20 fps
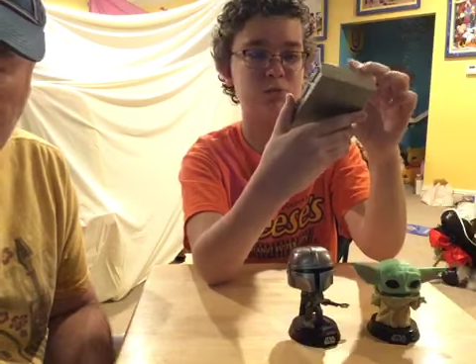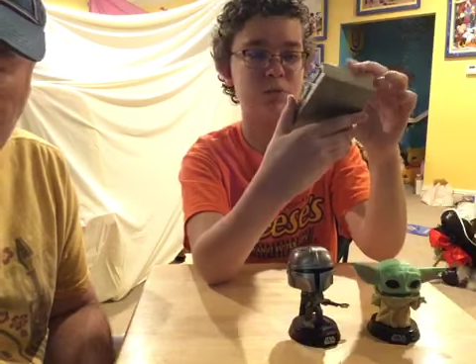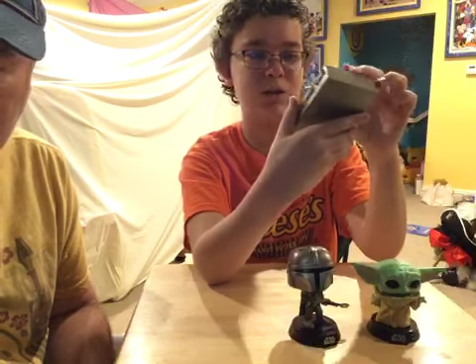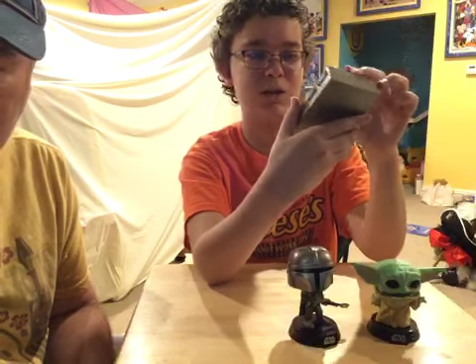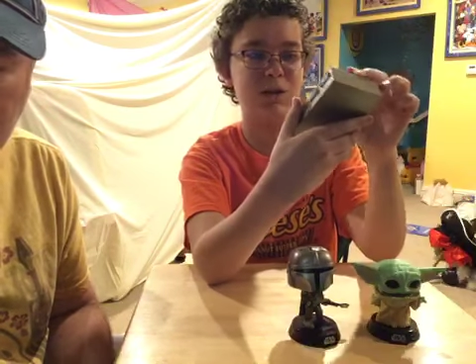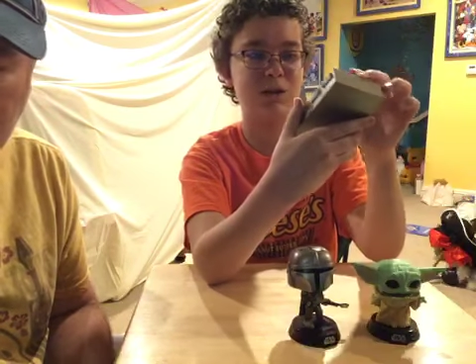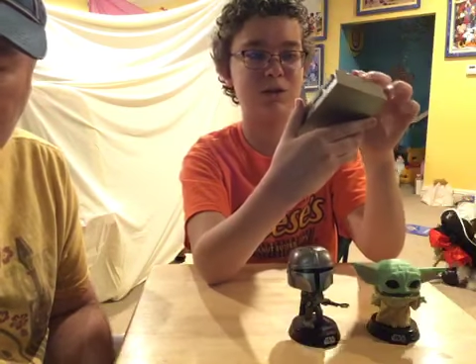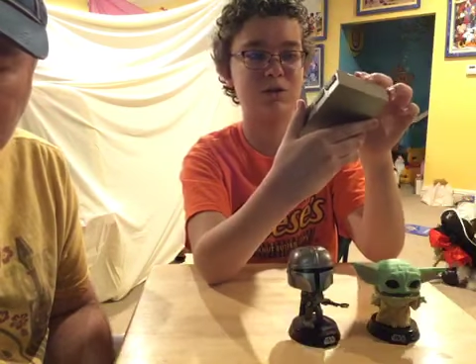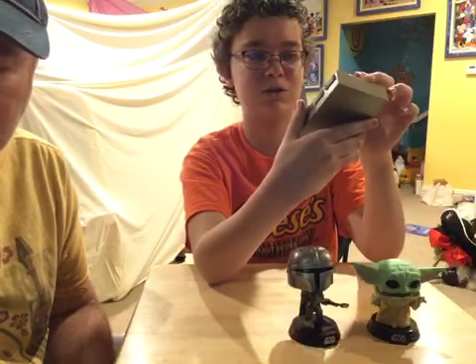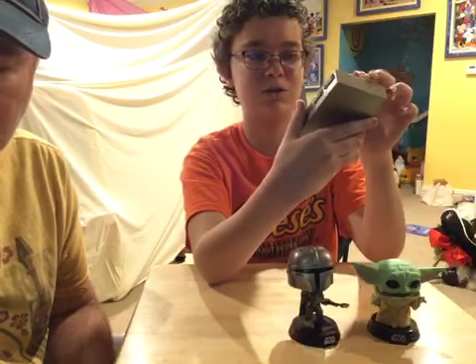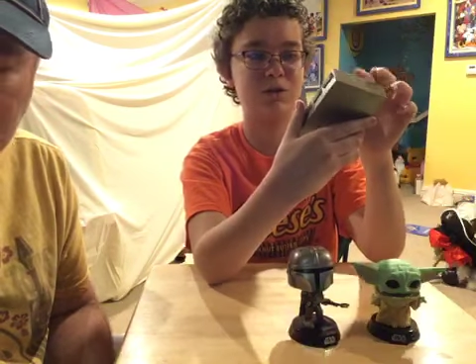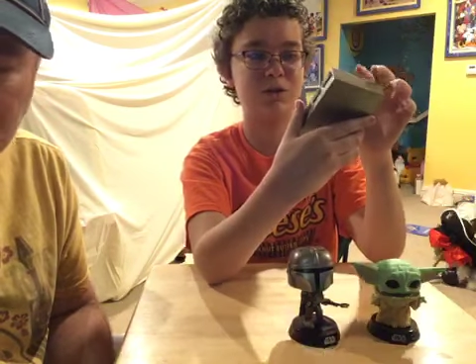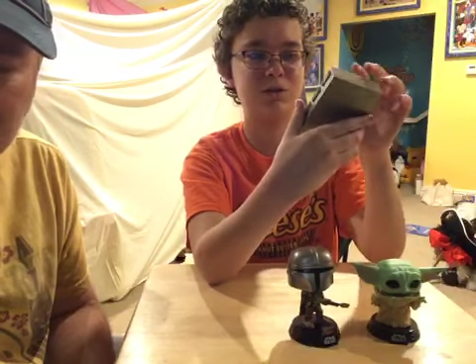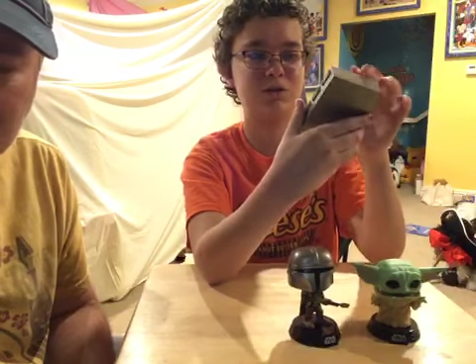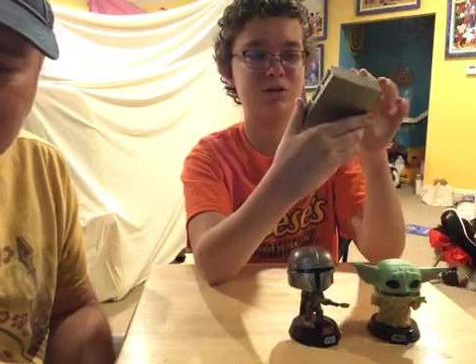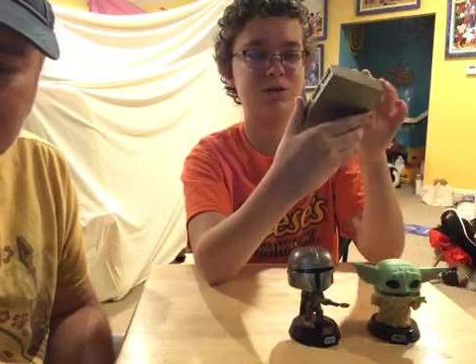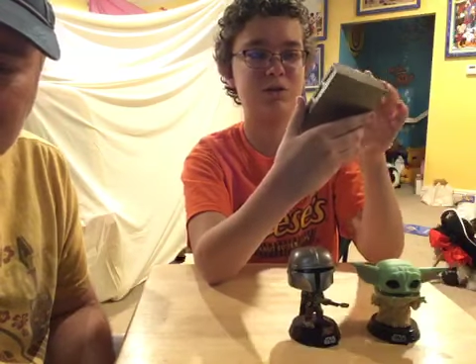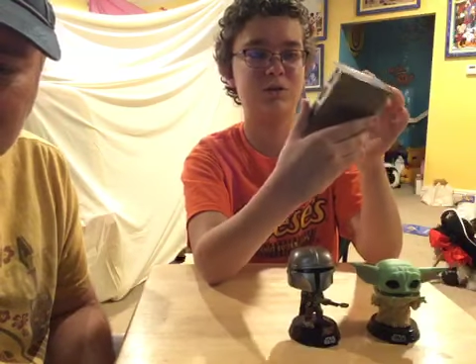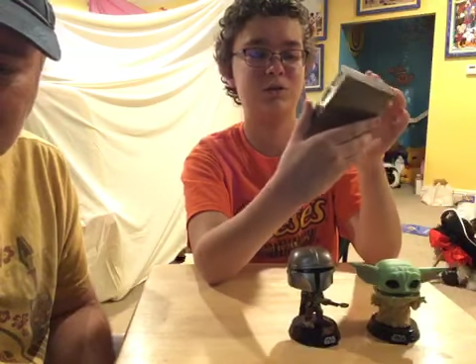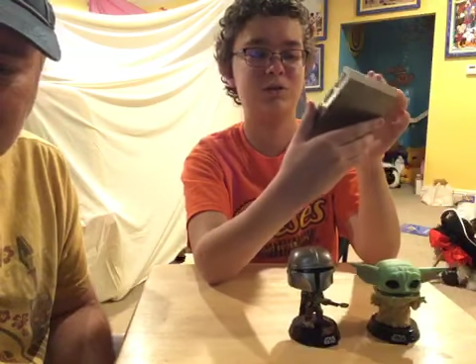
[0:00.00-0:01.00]
much
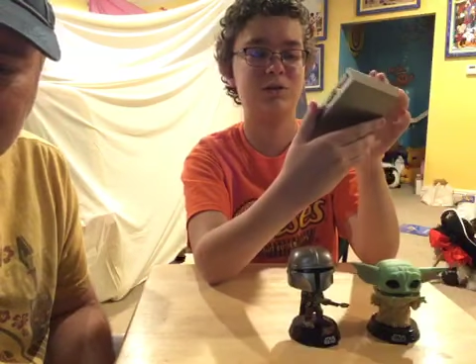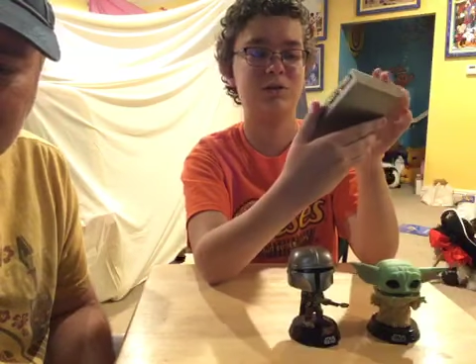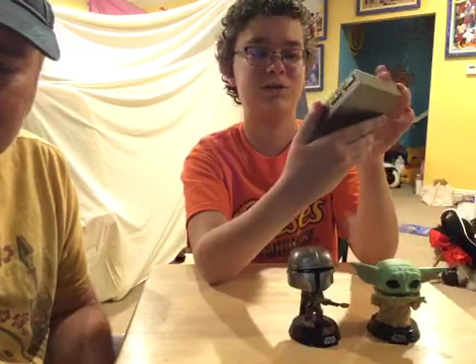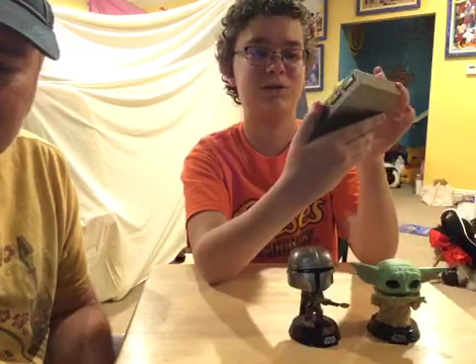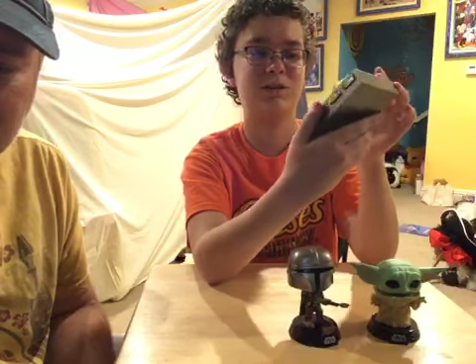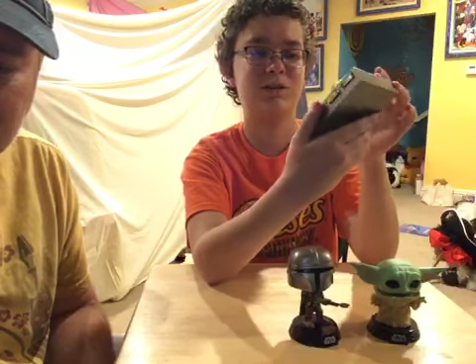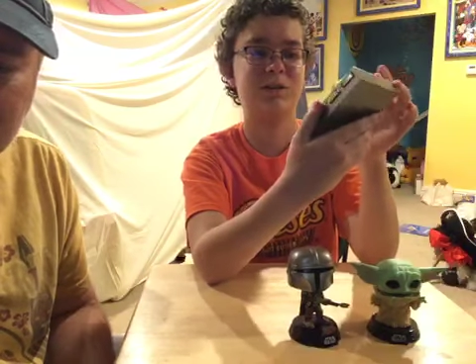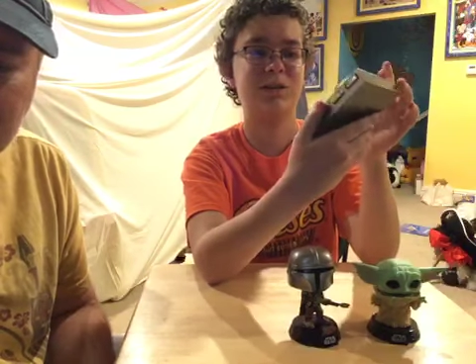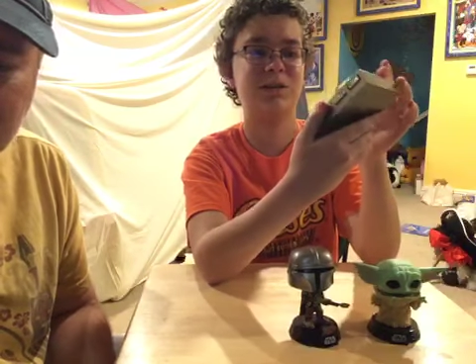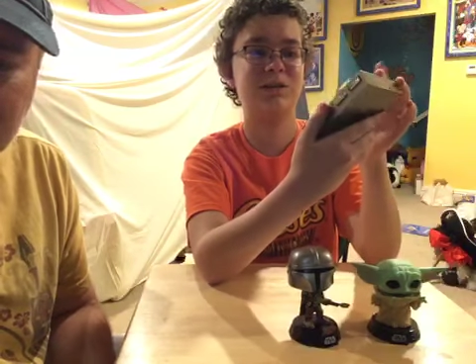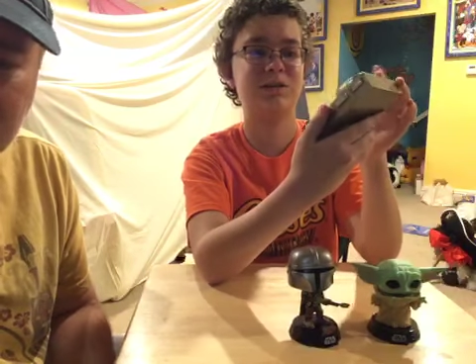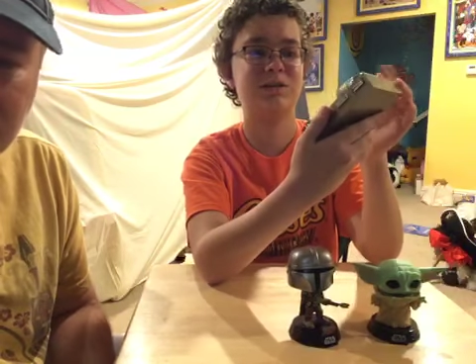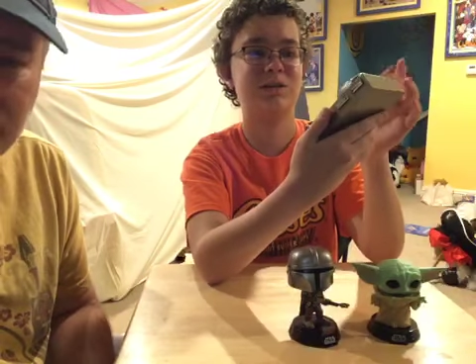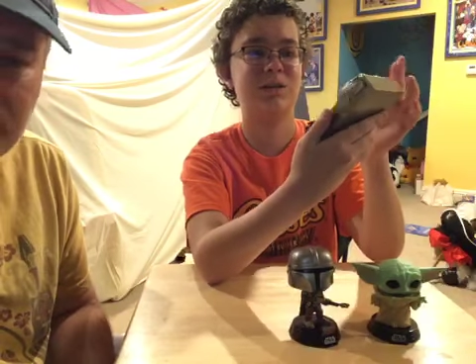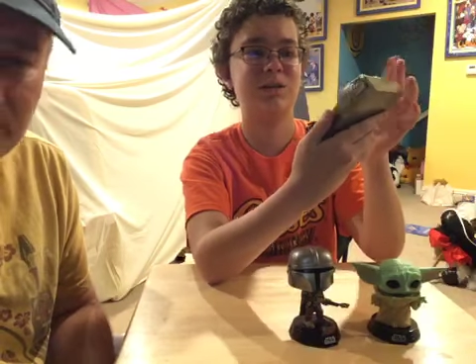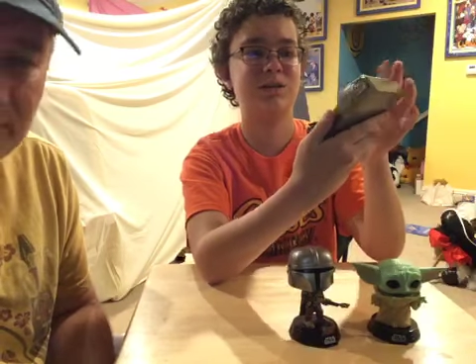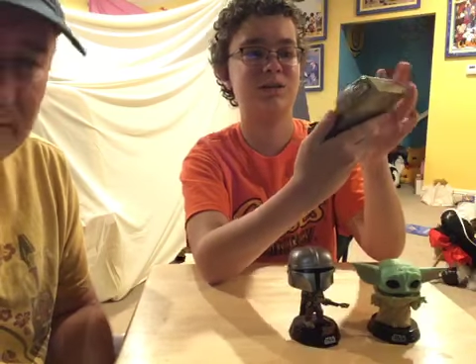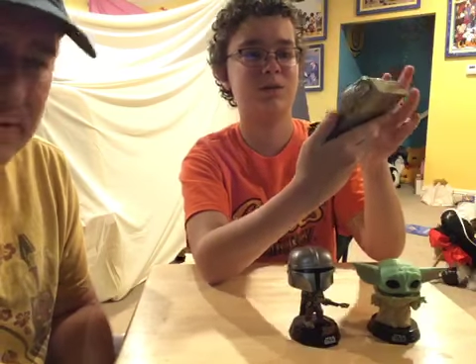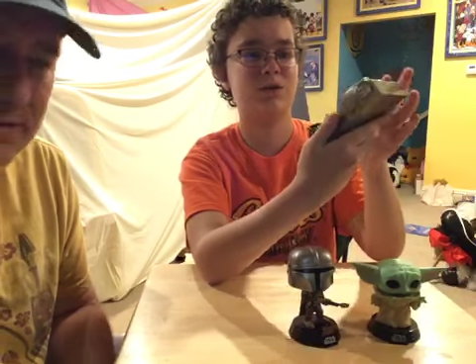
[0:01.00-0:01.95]
because, you know, it's like inside the